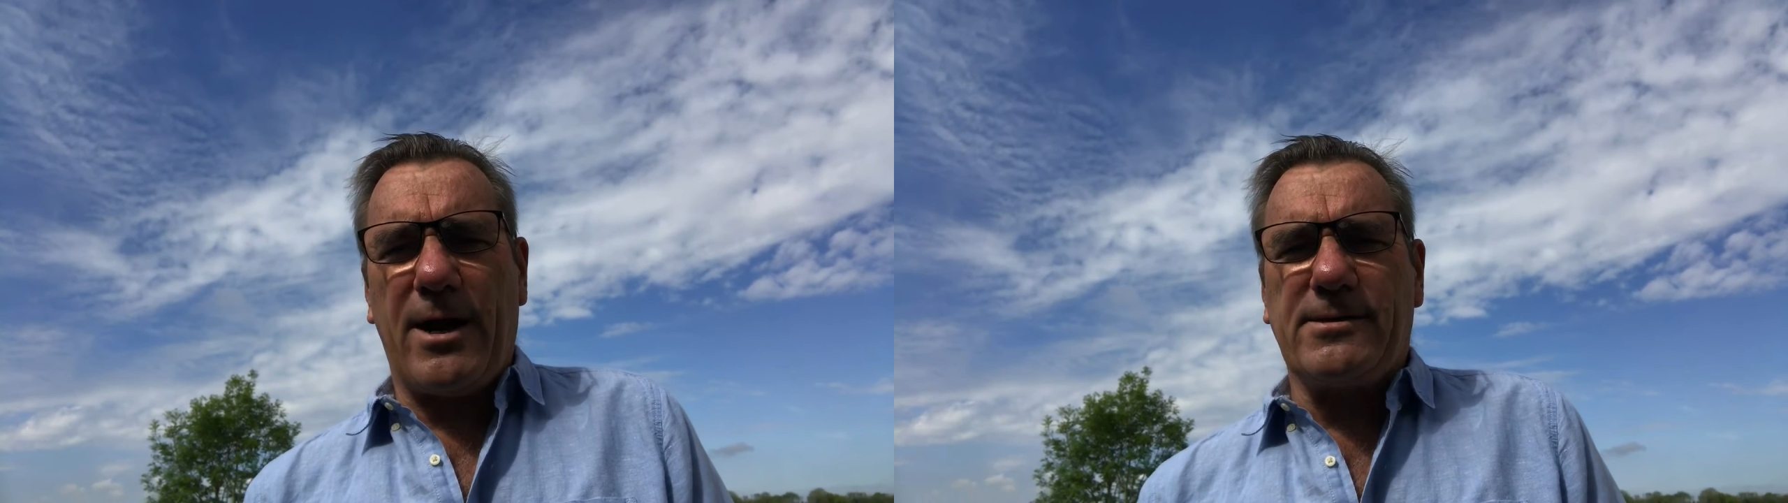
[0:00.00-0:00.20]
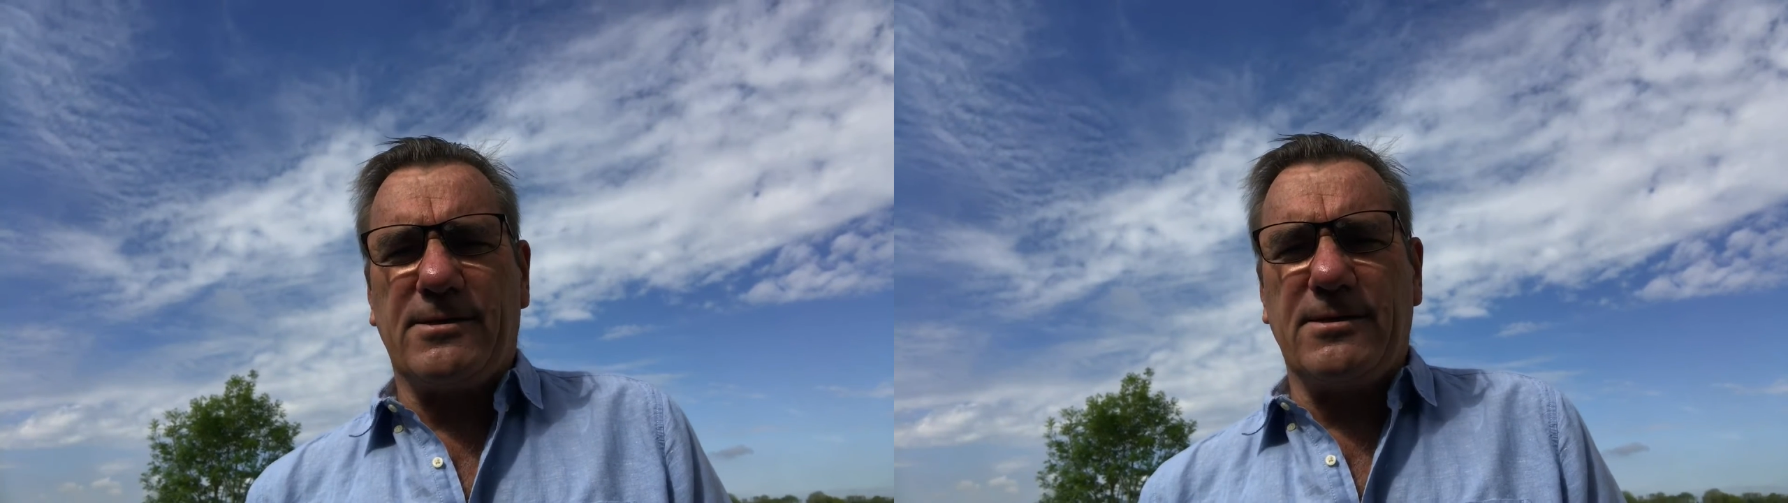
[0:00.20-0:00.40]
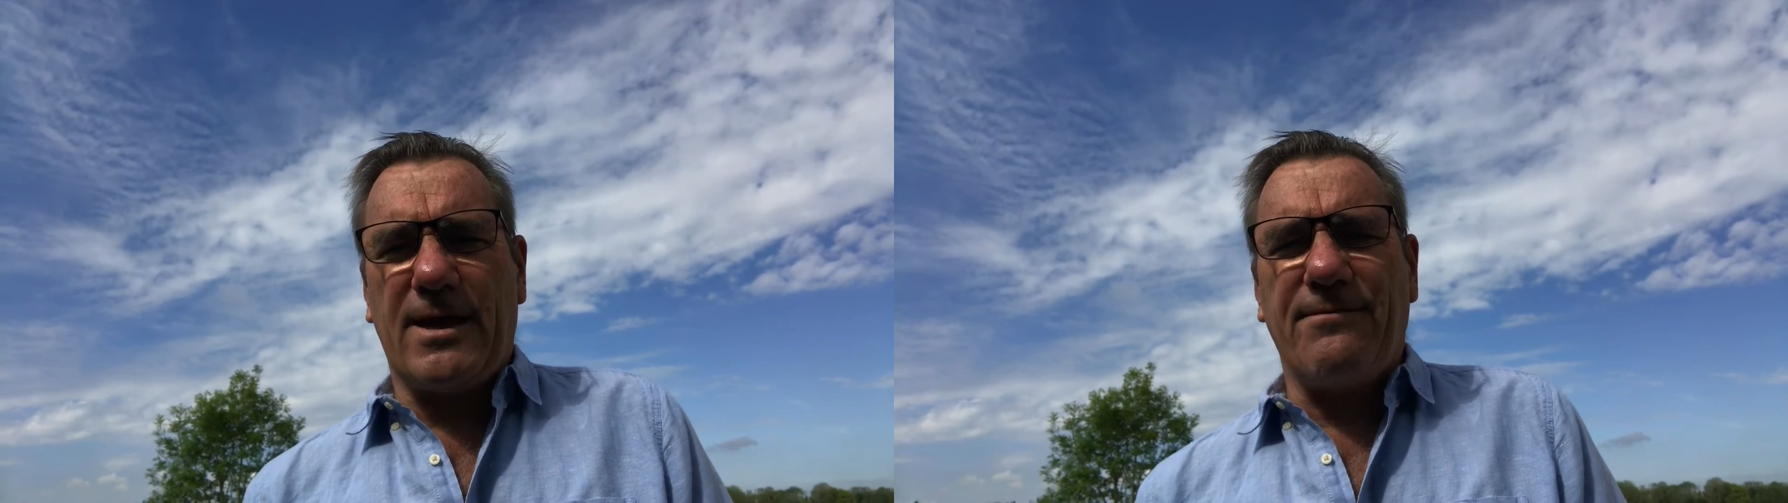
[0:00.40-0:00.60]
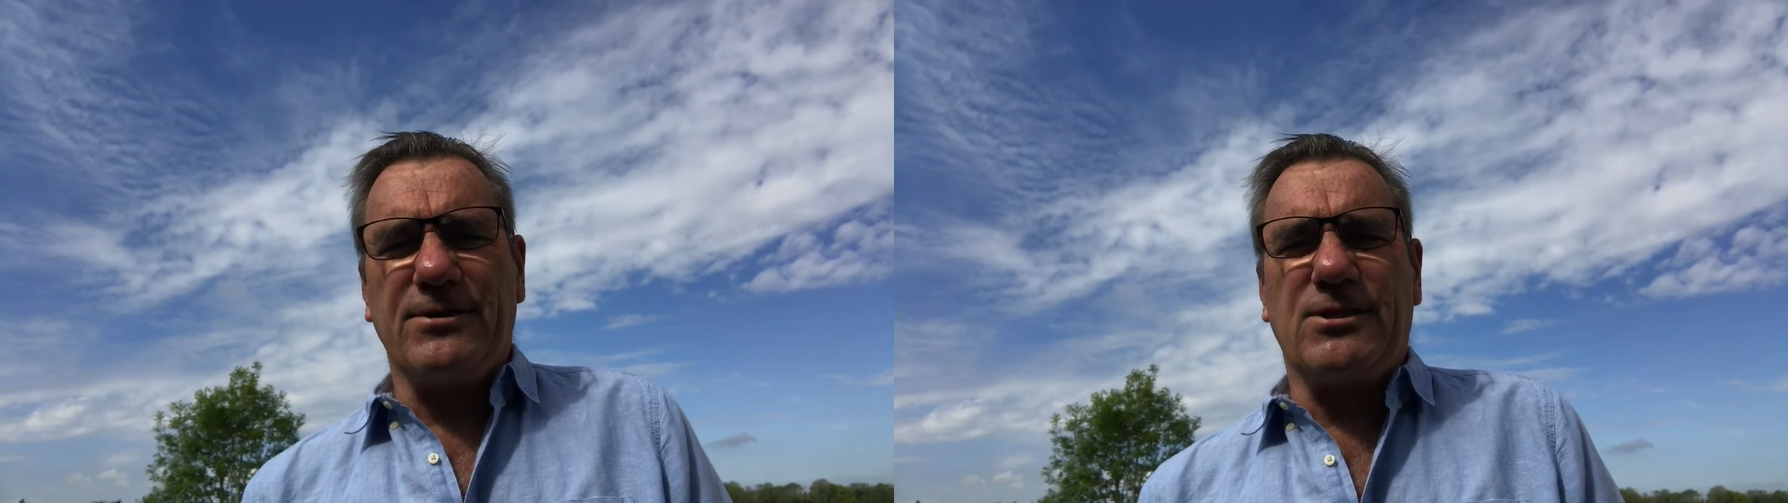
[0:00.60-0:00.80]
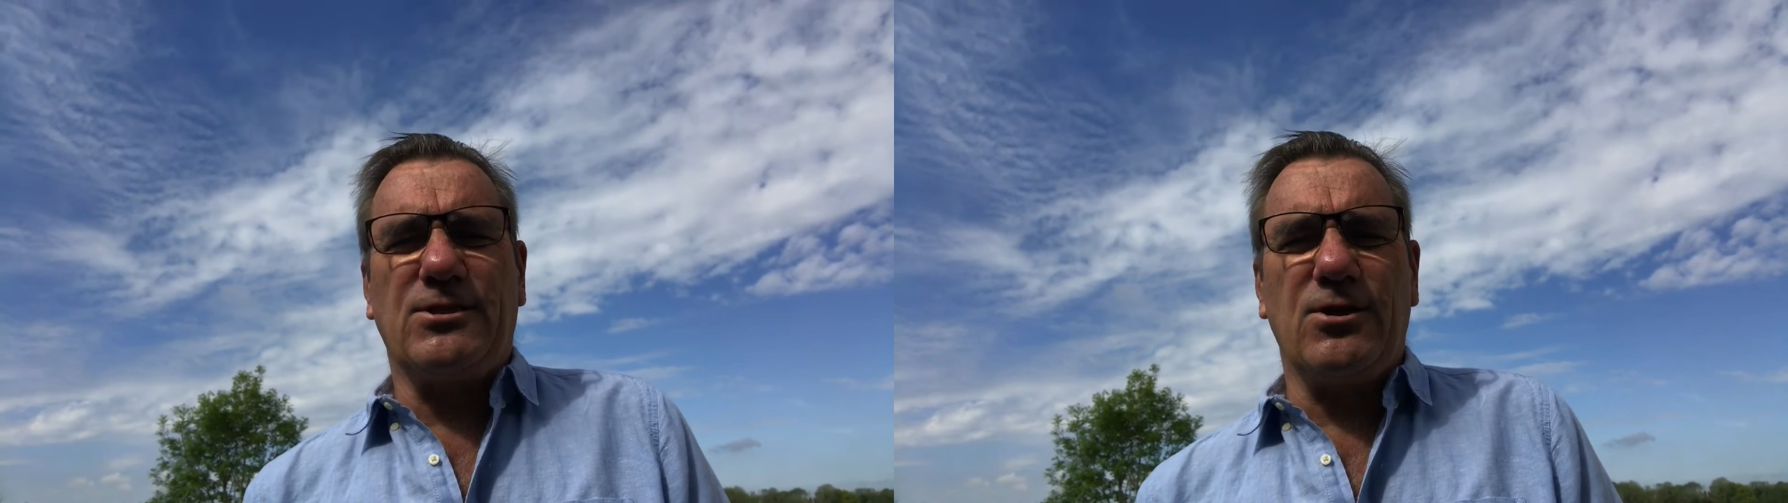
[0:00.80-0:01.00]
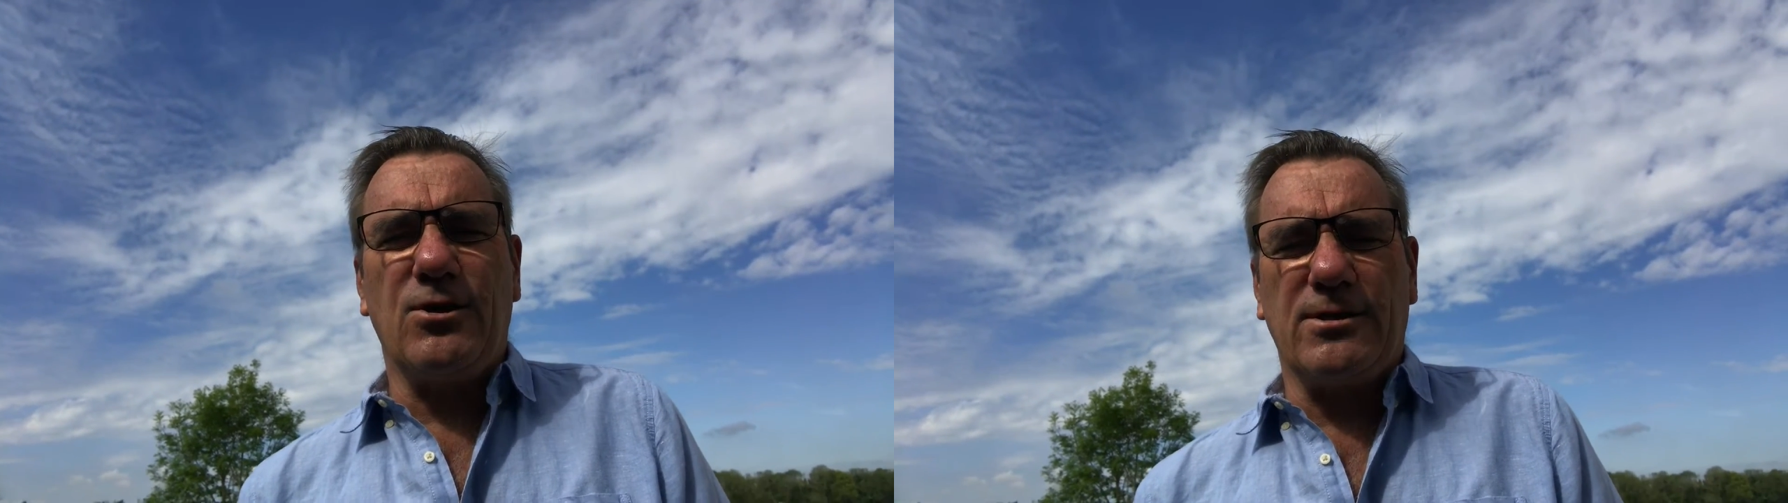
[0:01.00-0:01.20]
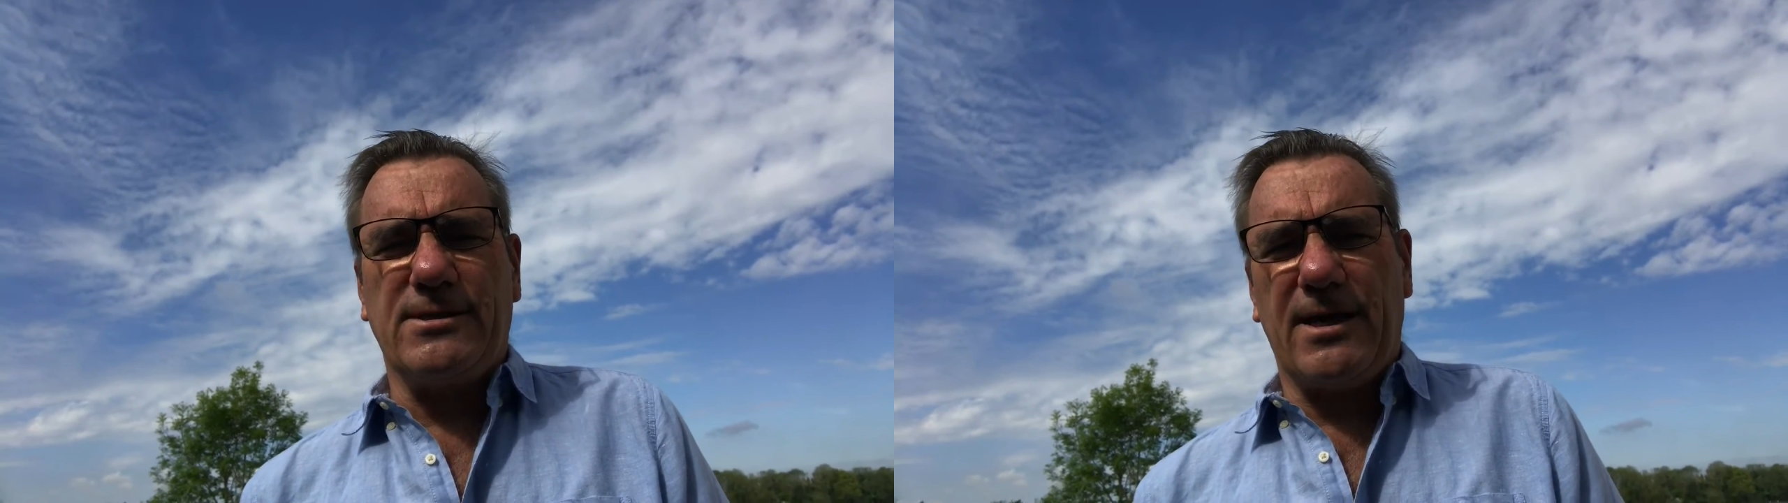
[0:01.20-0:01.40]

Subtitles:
practices have a certain